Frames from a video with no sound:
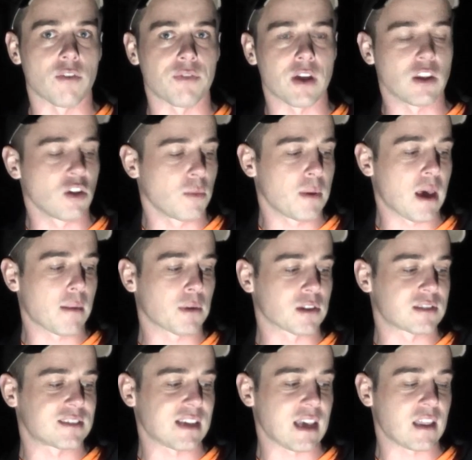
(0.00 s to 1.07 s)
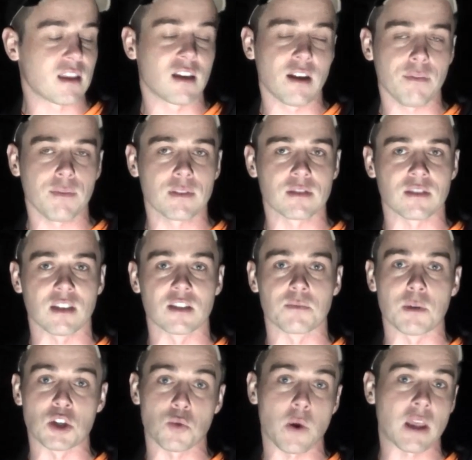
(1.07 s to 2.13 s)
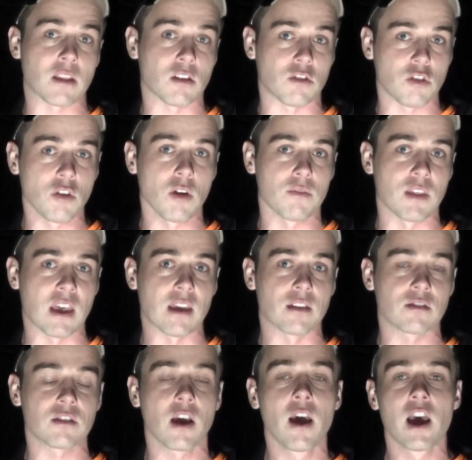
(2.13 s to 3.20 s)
and you'll be able to see the differences between the two of these